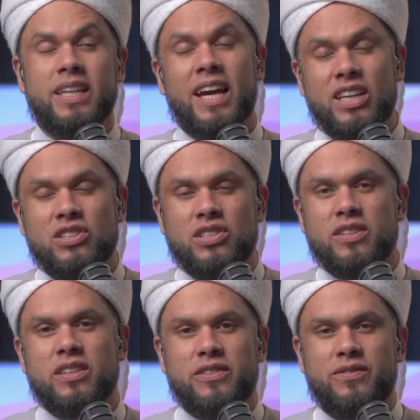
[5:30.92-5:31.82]
encouraged
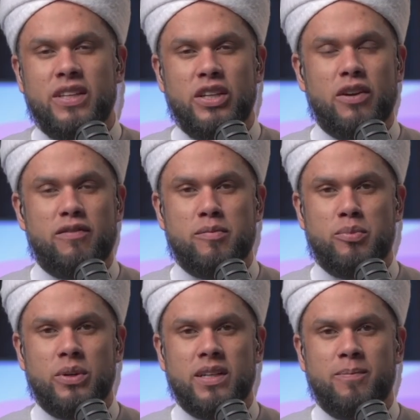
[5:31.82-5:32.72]
the feeding of the
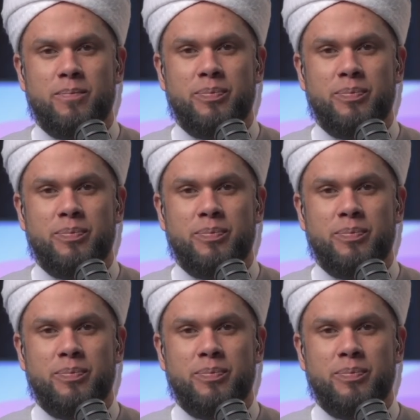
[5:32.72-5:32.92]
poor.